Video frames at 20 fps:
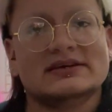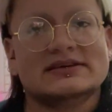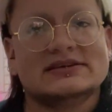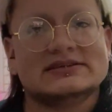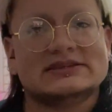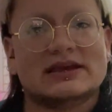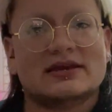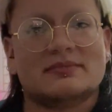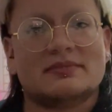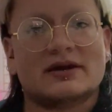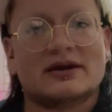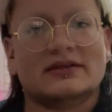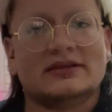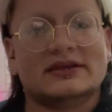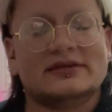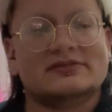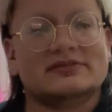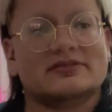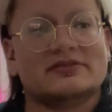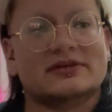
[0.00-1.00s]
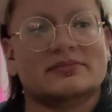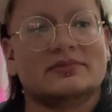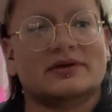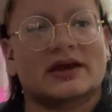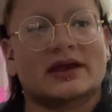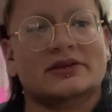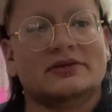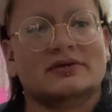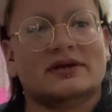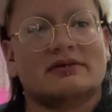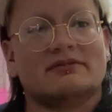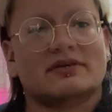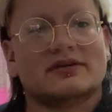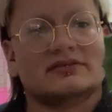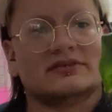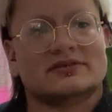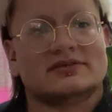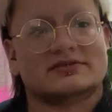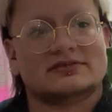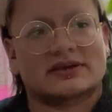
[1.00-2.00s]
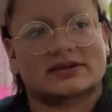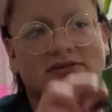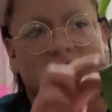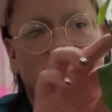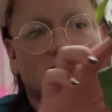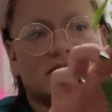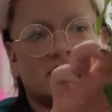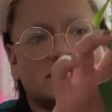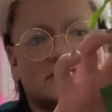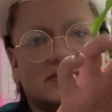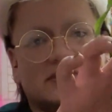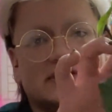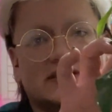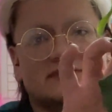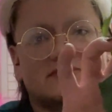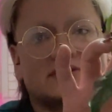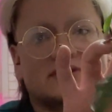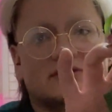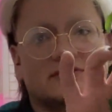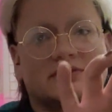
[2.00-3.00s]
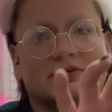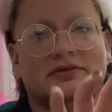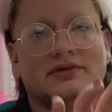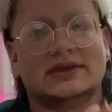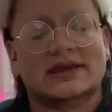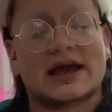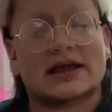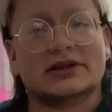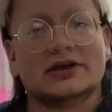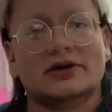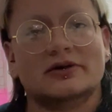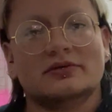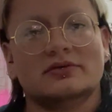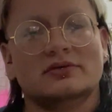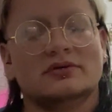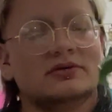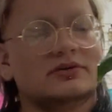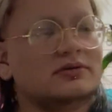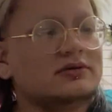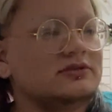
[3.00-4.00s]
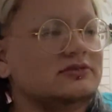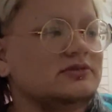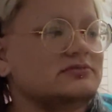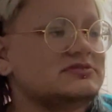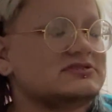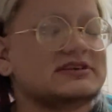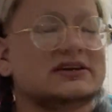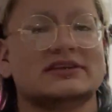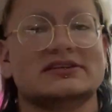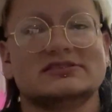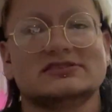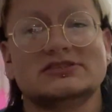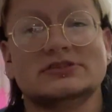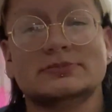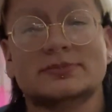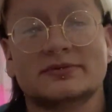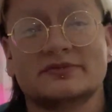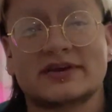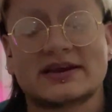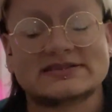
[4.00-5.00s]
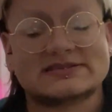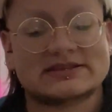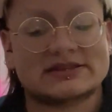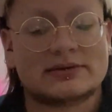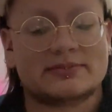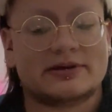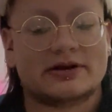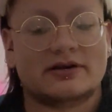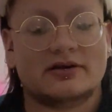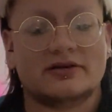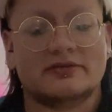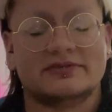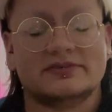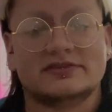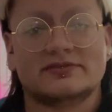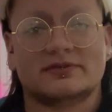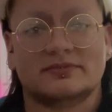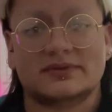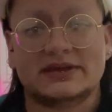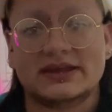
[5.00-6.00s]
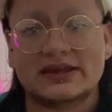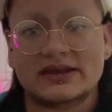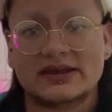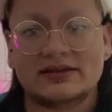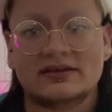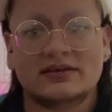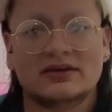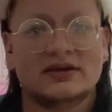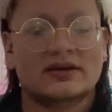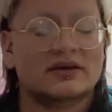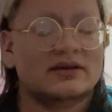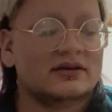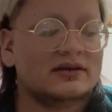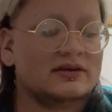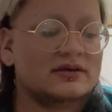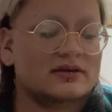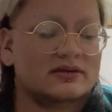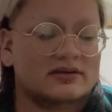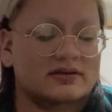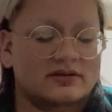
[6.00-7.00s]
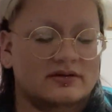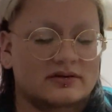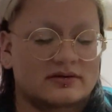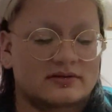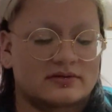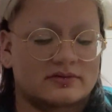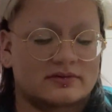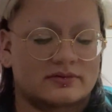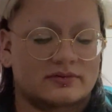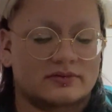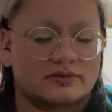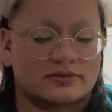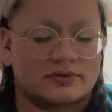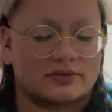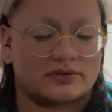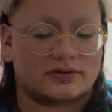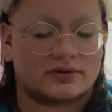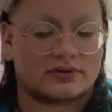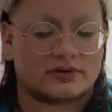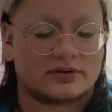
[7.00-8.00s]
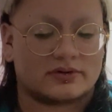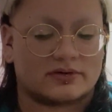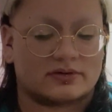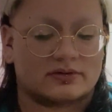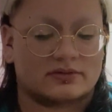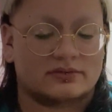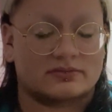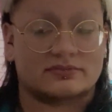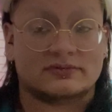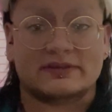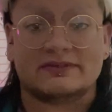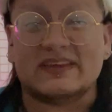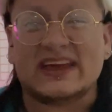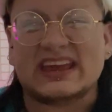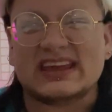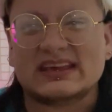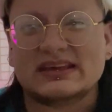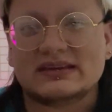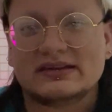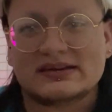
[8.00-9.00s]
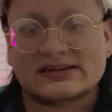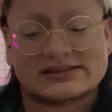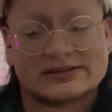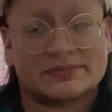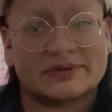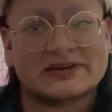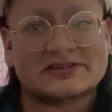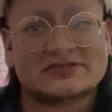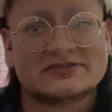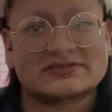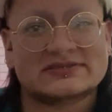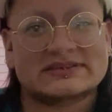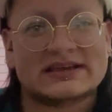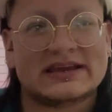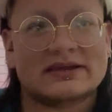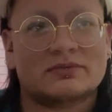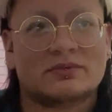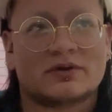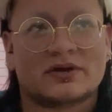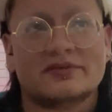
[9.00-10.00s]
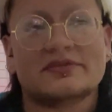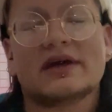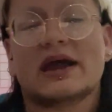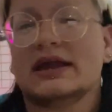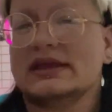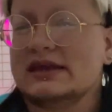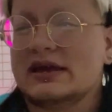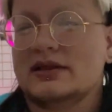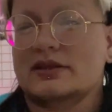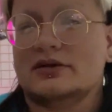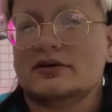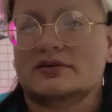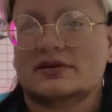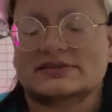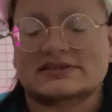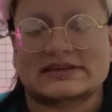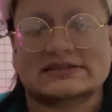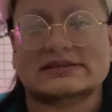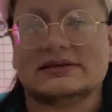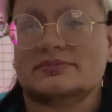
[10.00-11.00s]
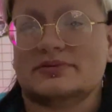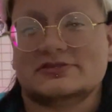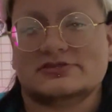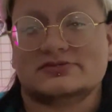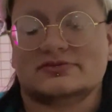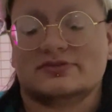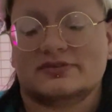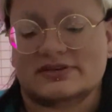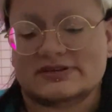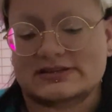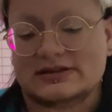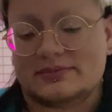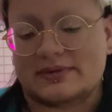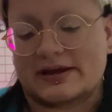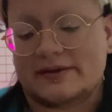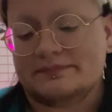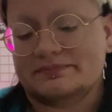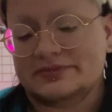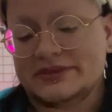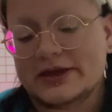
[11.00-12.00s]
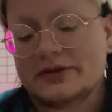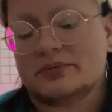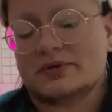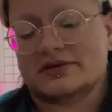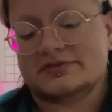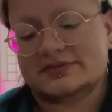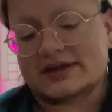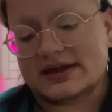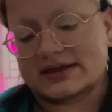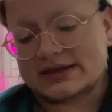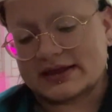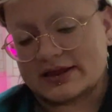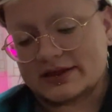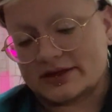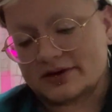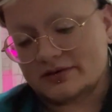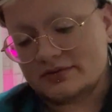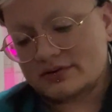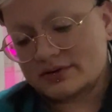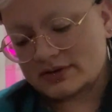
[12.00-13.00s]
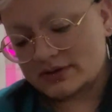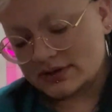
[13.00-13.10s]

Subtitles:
same amount of leaves and everything, but I do have there's like 2 or 3 leaves that are real yellow. So I'm just kind of supervising them. I don't know if it's from heat or, because the pictures say weren't that yellow, because they sent pictures before they sent them out. They weren't that yellow.